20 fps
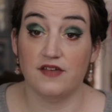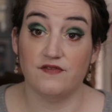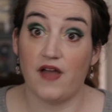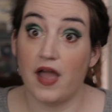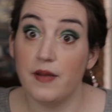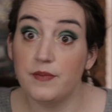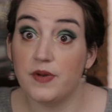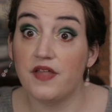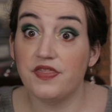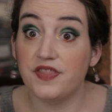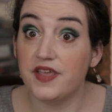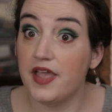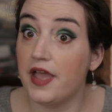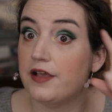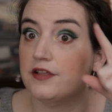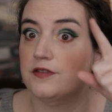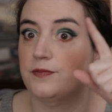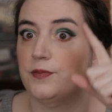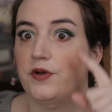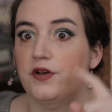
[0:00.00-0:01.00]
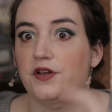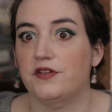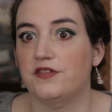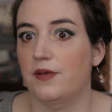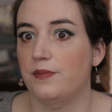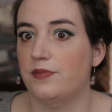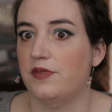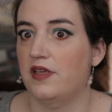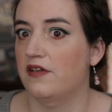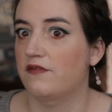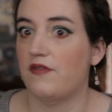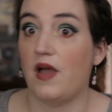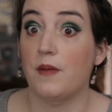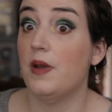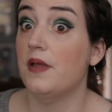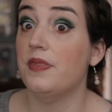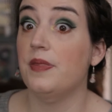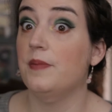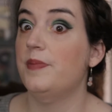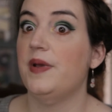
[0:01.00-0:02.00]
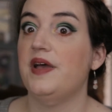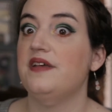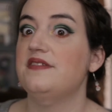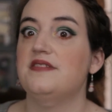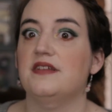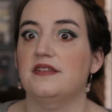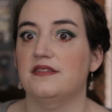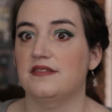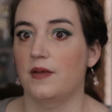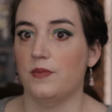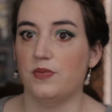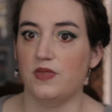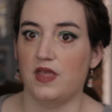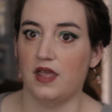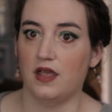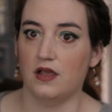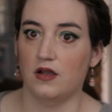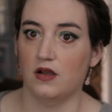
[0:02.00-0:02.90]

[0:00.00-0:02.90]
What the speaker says: if I'm not the expert at something, if I'm not the best at something,